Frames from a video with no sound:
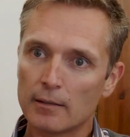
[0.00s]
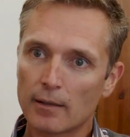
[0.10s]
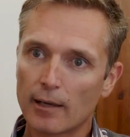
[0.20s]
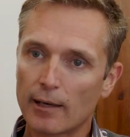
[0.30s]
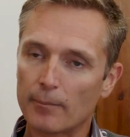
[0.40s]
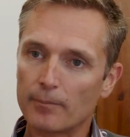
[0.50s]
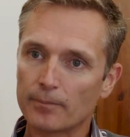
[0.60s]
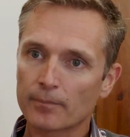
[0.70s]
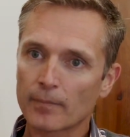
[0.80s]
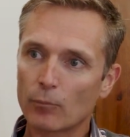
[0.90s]
um,
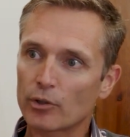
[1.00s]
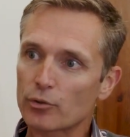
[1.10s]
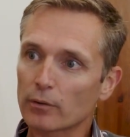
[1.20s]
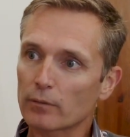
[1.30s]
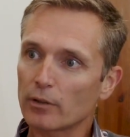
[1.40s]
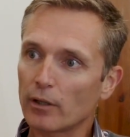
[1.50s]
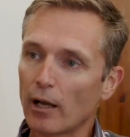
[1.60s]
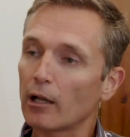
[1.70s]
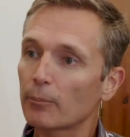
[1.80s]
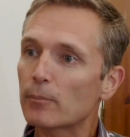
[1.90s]
which will you know
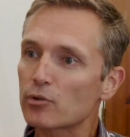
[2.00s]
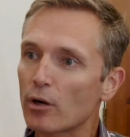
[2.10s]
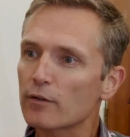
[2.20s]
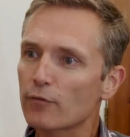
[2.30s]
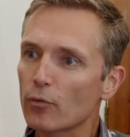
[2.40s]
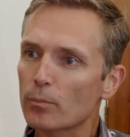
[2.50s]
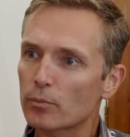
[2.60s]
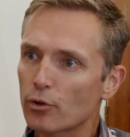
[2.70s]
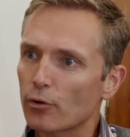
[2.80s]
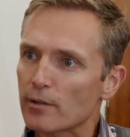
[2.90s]
help them transform
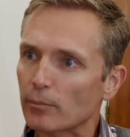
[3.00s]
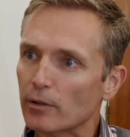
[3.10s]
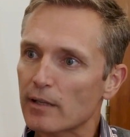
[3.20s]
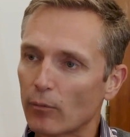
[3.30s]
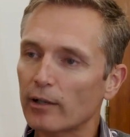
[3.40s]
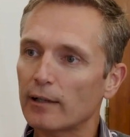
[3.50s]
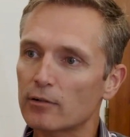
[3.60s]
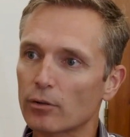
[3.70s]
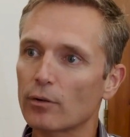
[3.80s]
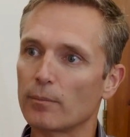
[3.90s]
tourism because they want to get
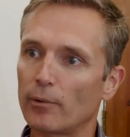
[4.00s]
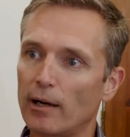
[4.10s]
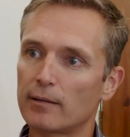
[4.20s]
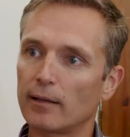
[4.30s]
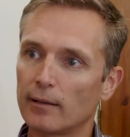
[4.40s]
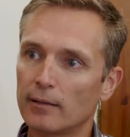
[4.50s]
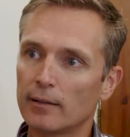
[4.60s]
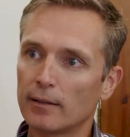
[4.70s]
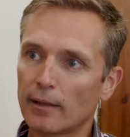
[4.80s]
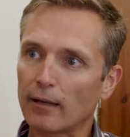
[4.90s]
tourism right there. Sure.
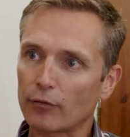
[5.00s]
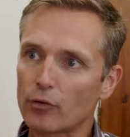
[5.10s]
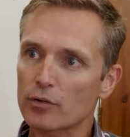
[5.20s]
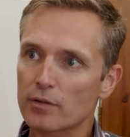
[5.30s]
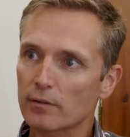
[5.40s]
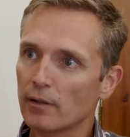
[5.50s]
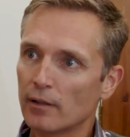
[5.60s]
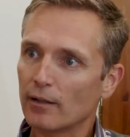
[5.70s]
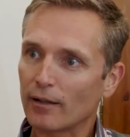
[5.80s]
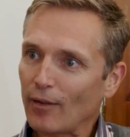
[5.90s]
And of course,
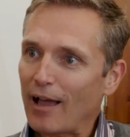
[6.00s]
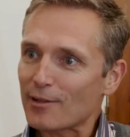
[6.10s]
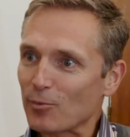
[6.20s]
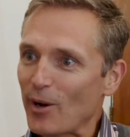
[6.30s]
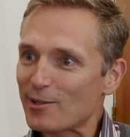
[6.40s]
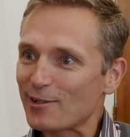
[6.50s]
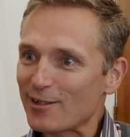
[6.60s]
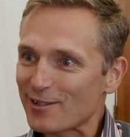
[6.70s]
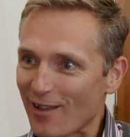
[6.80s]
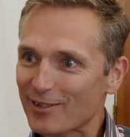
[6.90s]
us
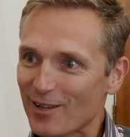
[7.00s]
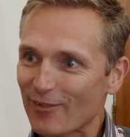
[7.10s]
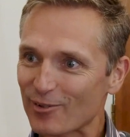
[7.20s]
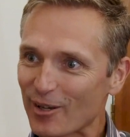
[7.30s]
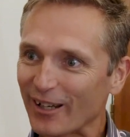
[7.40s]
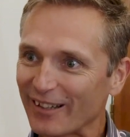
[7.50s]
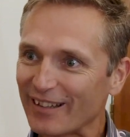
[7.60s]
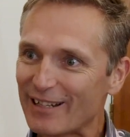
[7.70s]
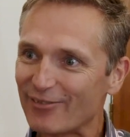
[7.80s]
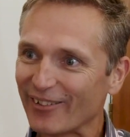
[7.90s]
Westerners like to have a drink in the
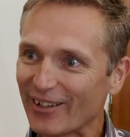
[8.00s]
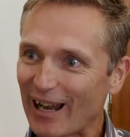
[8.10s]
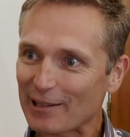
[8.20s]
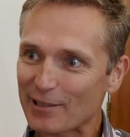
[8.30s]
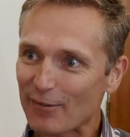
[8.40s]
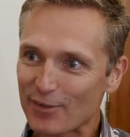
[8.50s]
evening. We like to have